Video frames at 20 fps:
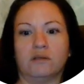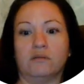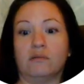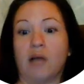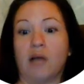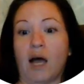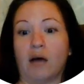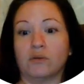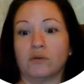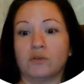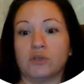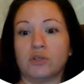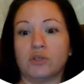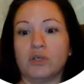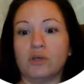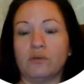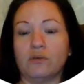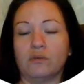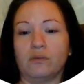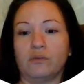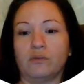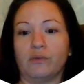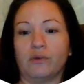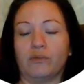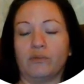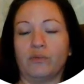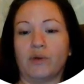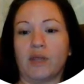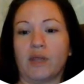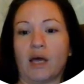how to do
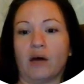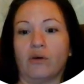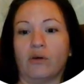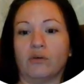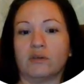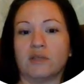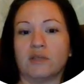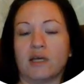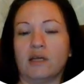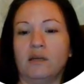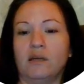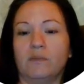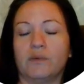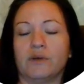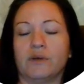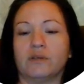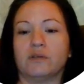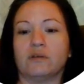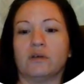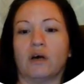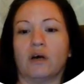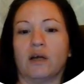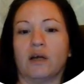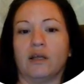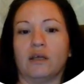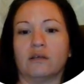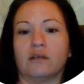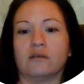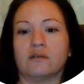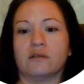without any parental
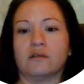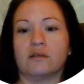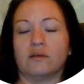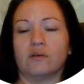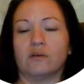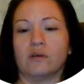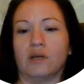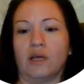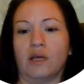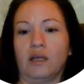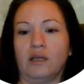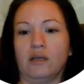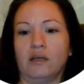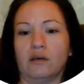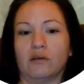guidance or any